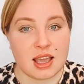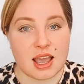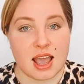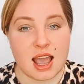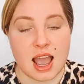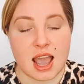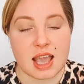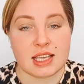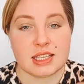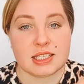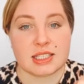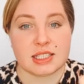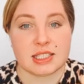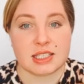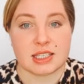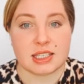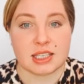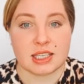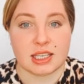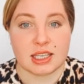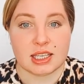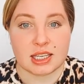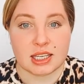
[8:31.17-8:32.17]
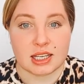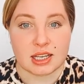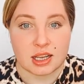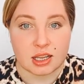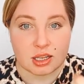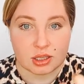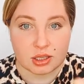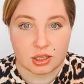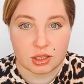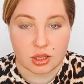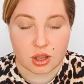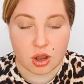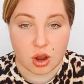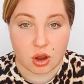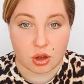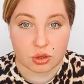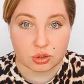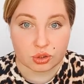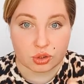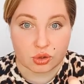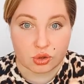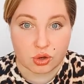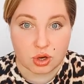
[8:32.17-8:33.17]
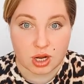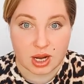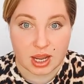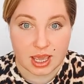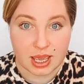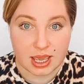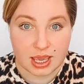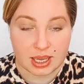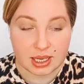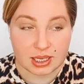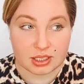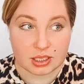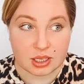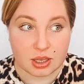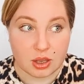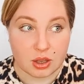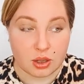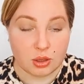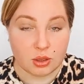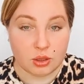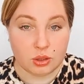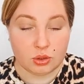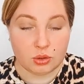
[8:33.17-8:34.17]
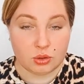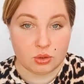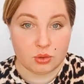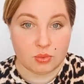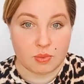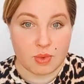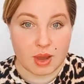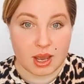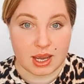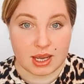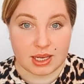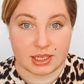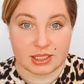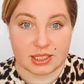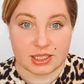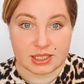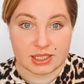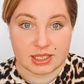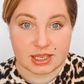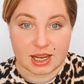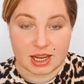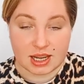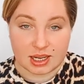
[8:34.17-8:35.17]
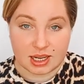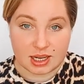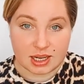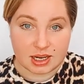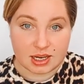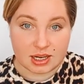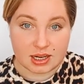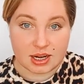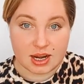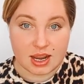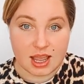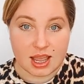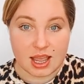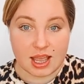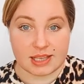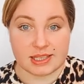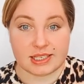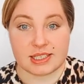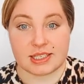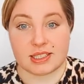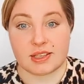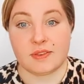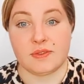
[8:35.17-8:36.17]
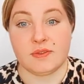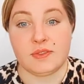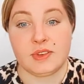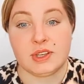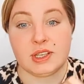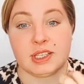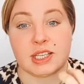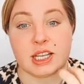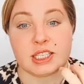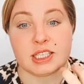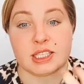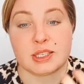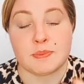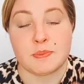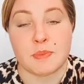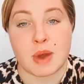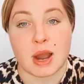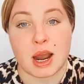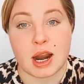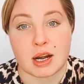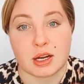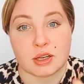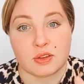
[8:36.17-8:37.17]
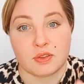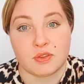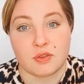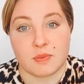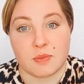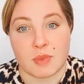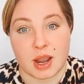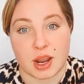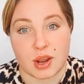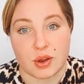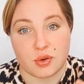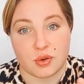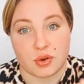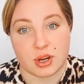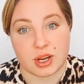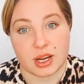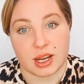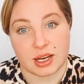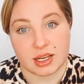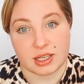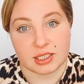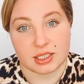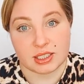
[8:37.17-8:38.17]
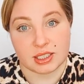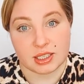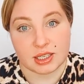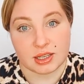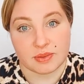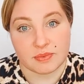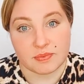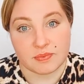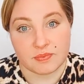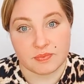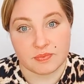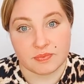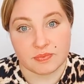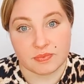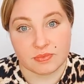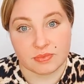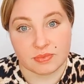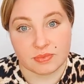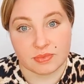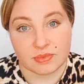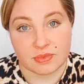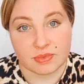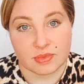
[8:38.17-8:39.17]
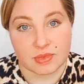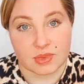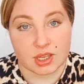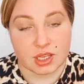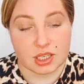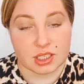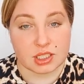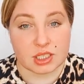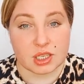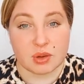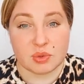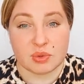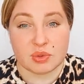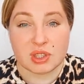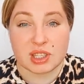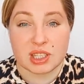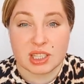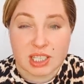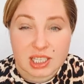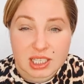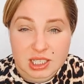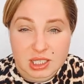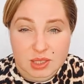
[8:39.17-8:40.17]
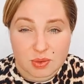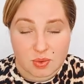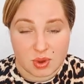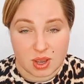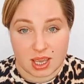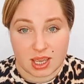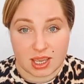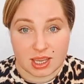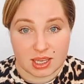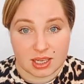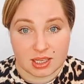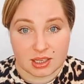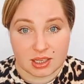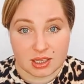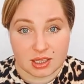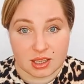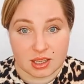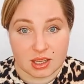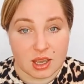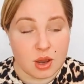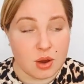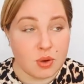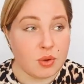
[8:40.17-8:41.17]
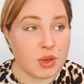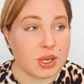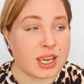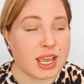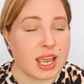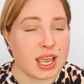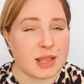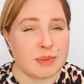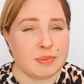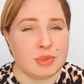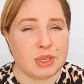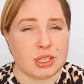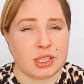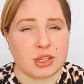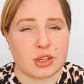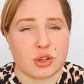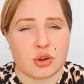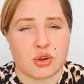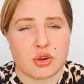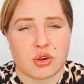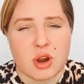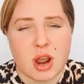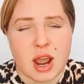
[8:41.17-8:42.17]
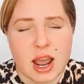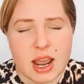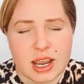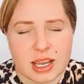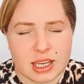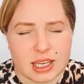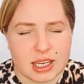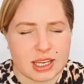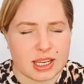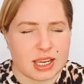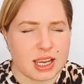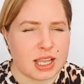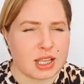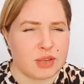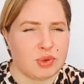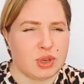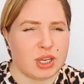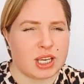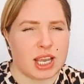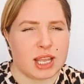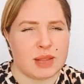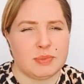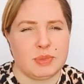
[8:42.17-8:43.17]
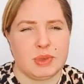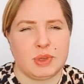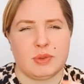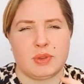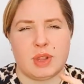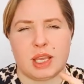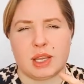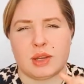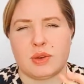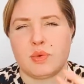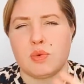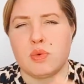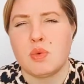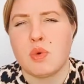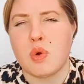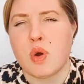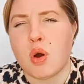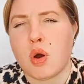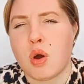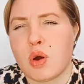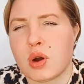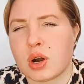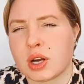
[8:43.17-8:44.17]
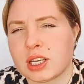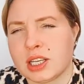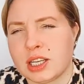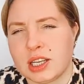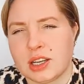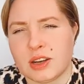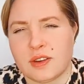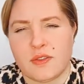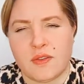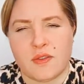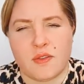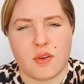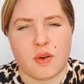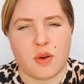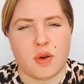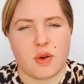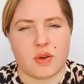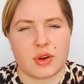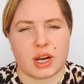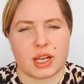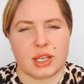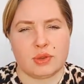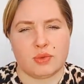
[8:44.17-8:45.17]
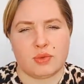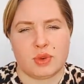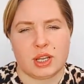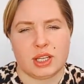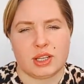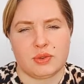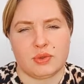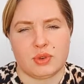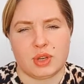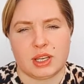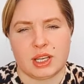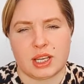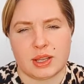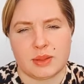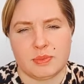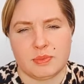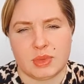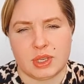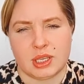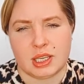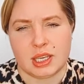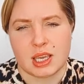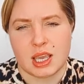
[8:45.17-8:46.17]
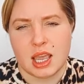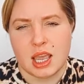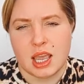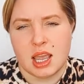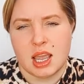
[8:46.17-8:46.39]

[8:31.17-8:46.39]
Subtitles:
I still don't relate to my desire as something that's part of my reality. So this way we can be trying and we can be like working for, and when we can be